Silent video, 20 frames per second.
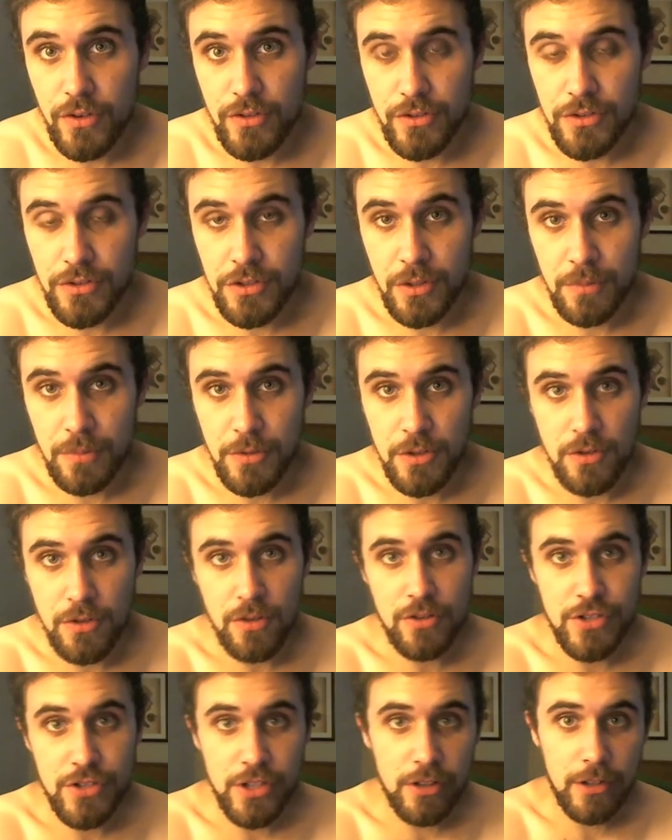So I'm sure
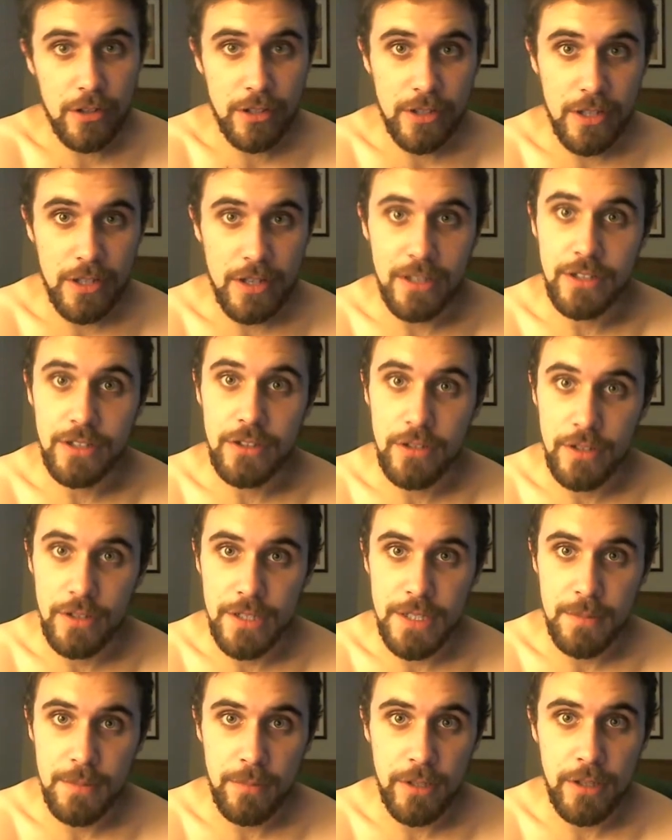there's a lot that I could
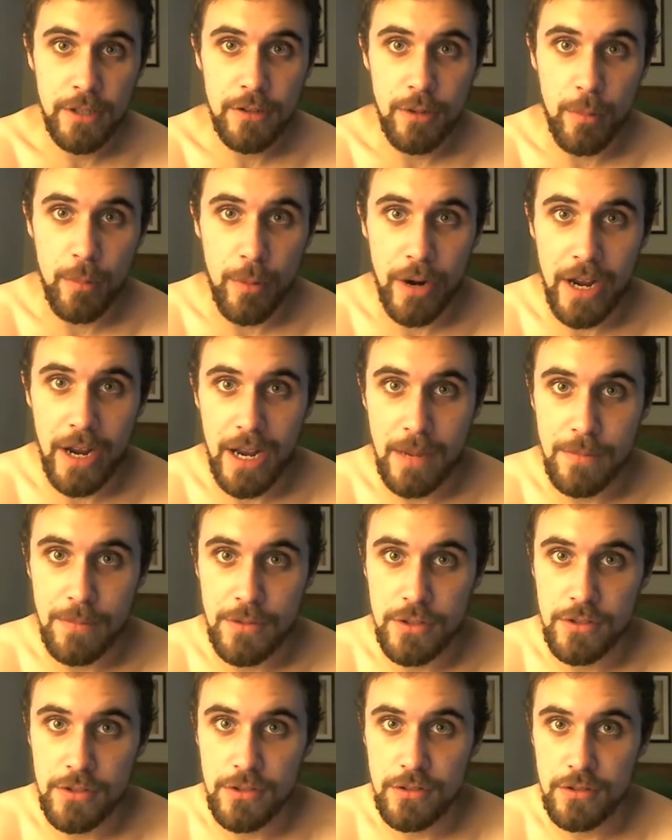explain or
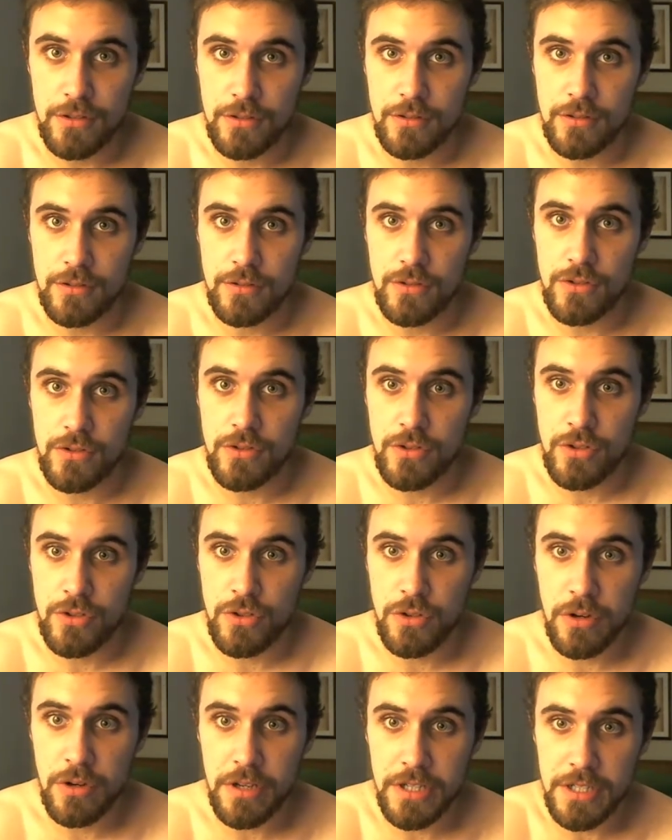perhaps
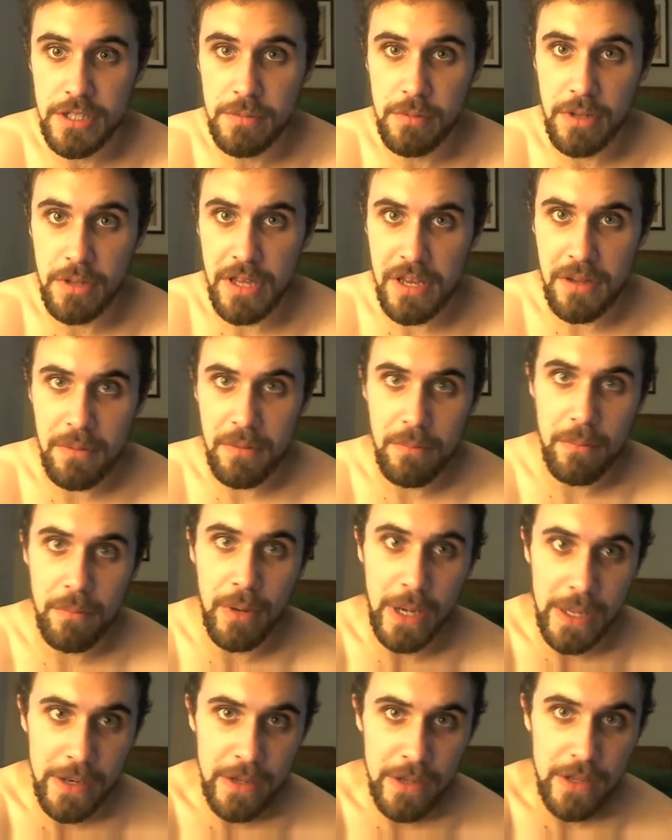should explain,
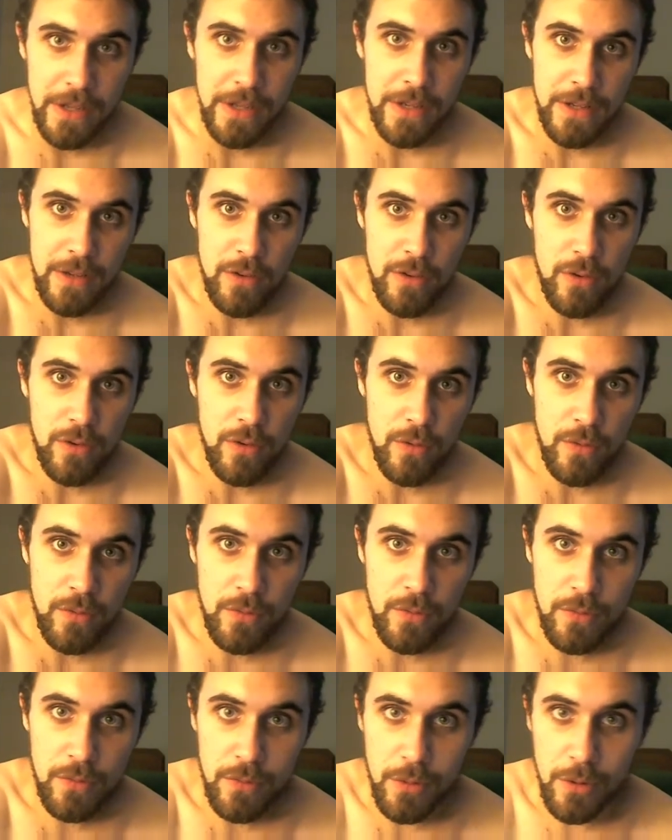but
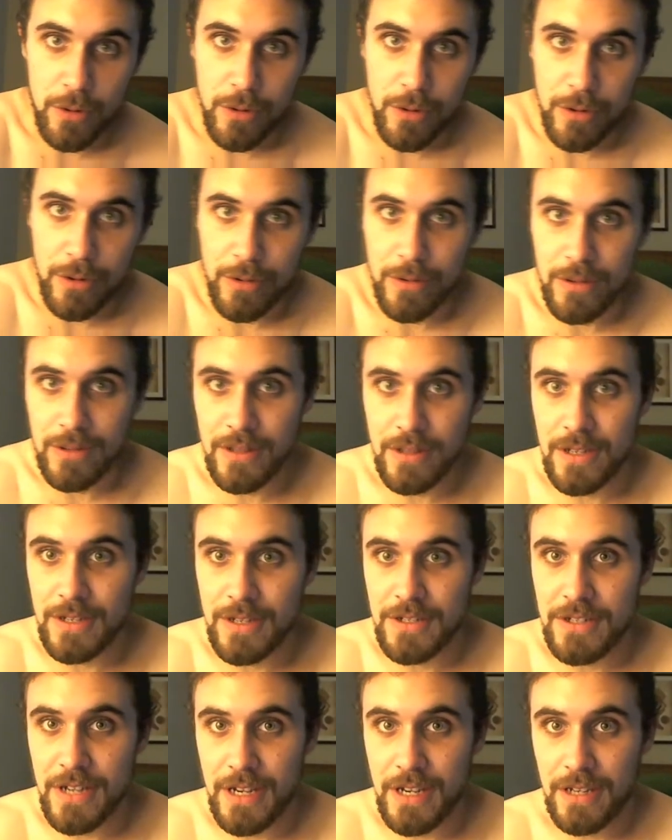for the
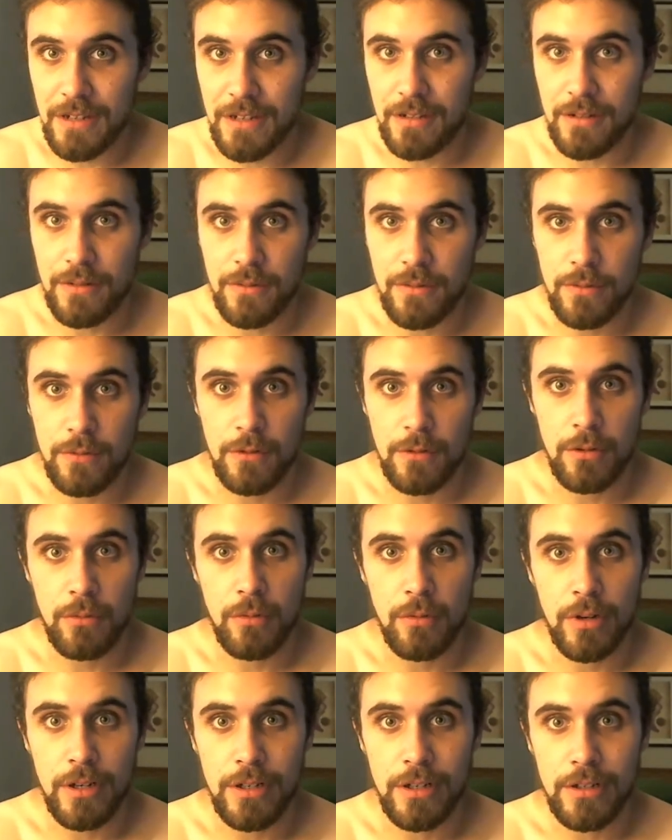sake of
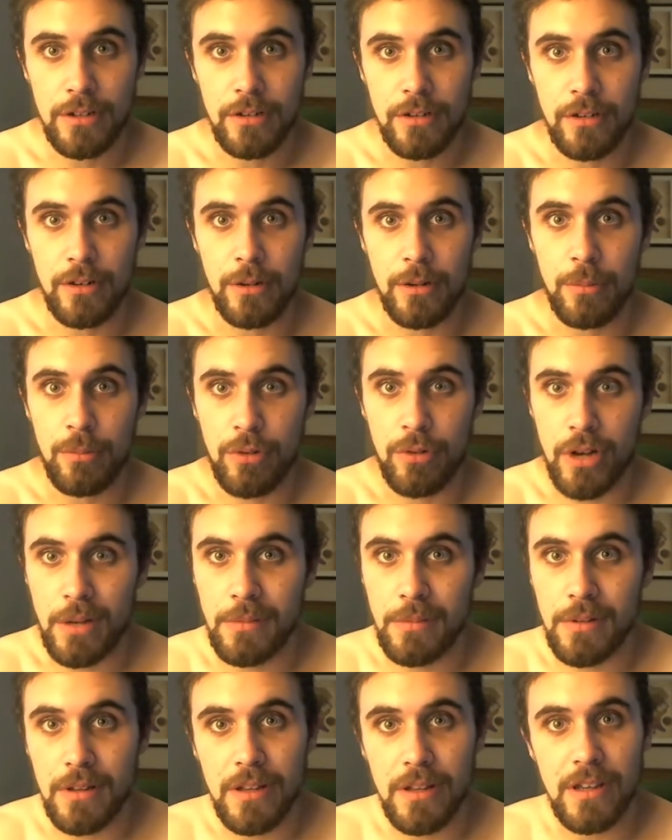what are
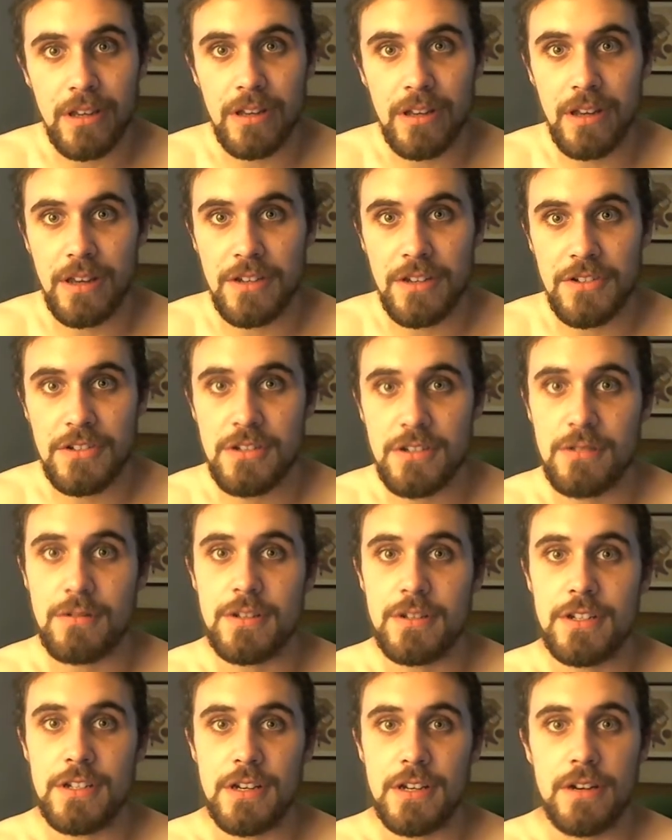probably a
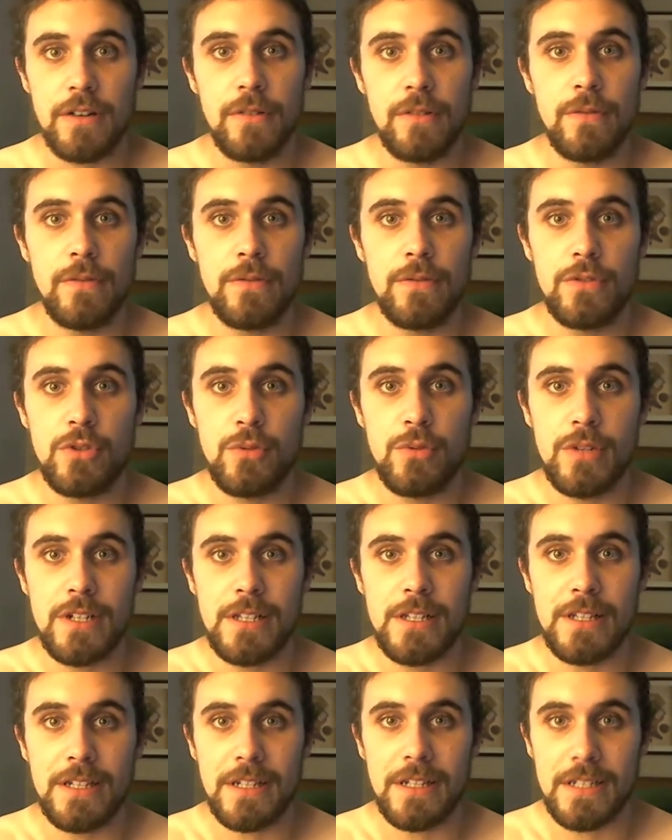series of
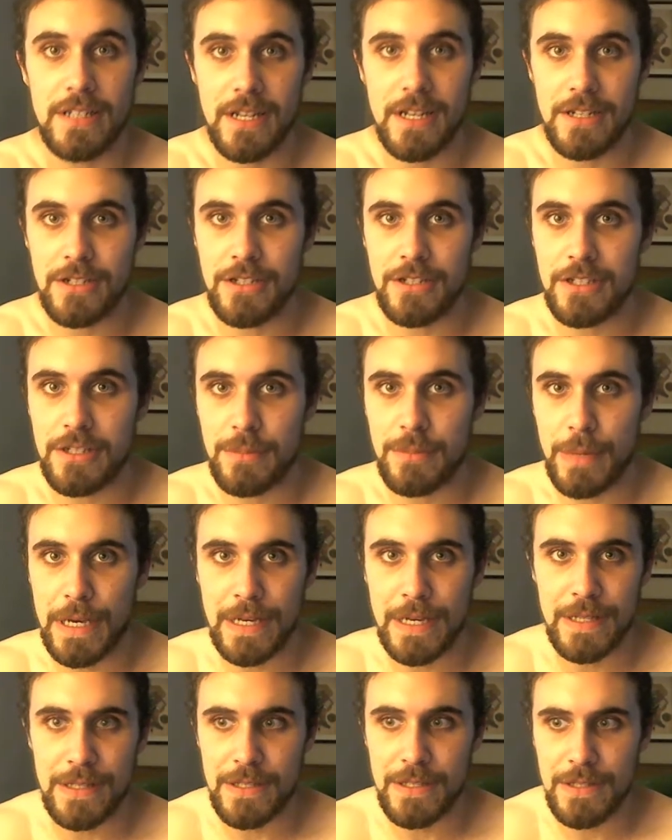dwindling attention
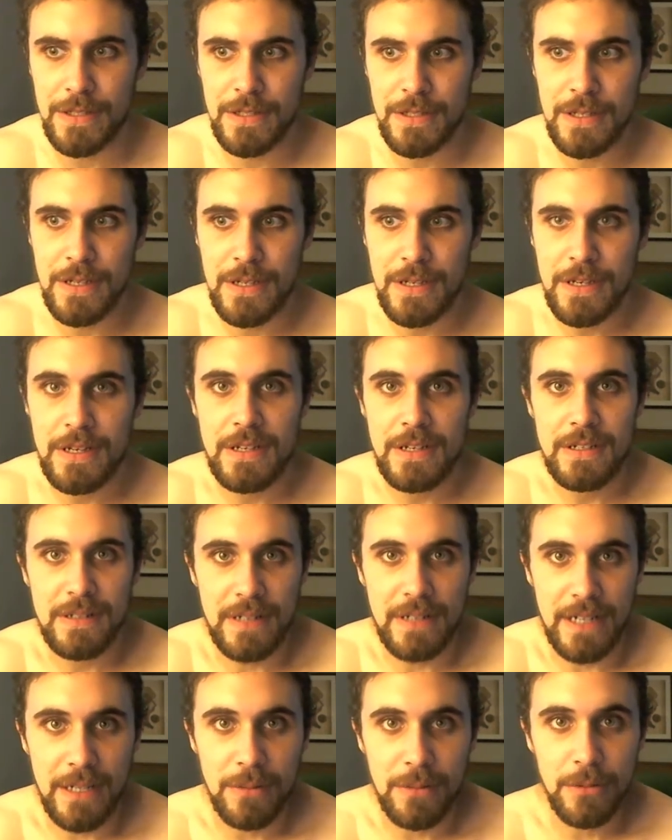spans,
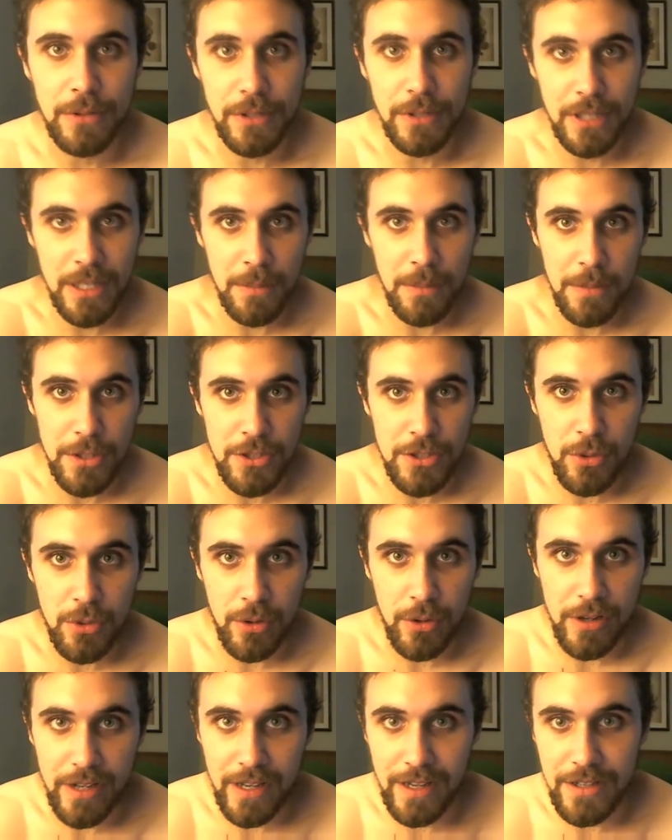I will keep it
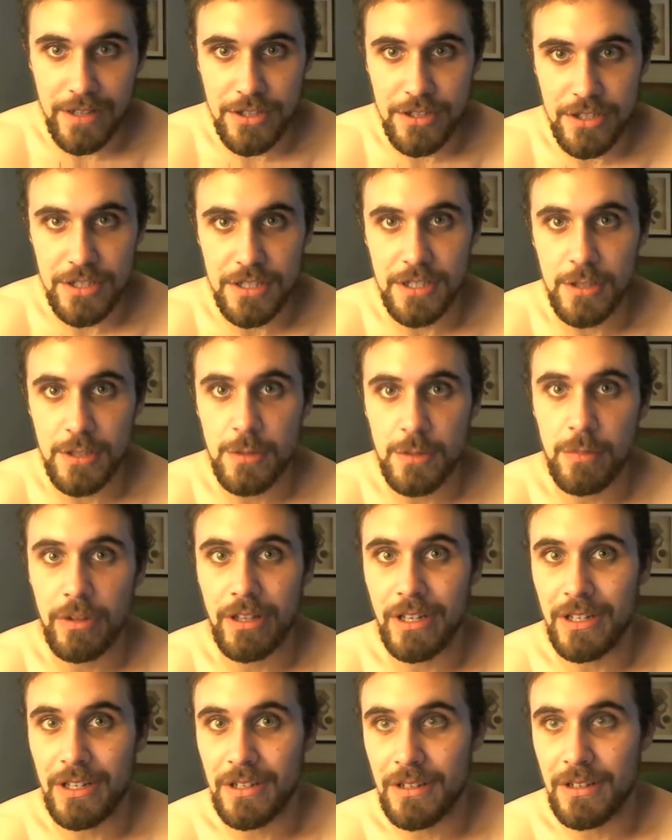short and just
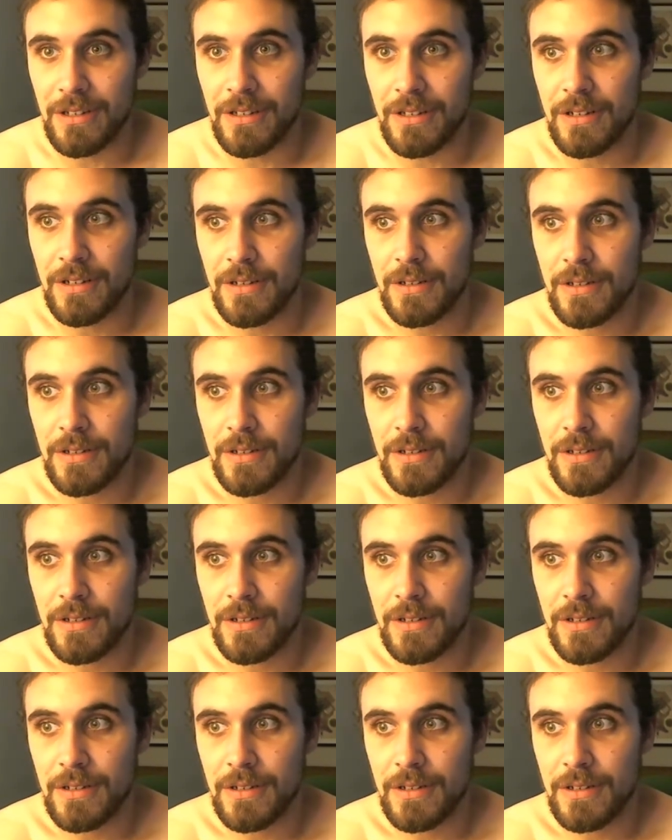explain